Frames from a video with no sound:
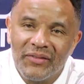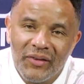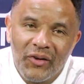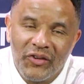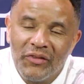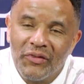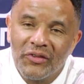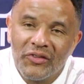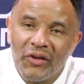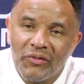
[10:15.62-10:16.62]
our
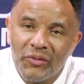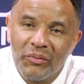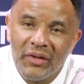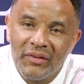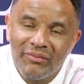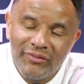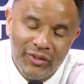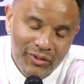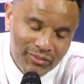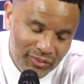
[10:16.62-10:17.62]
defense suffered a bit.
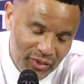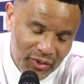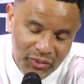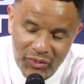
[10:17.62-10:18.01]
So, you know,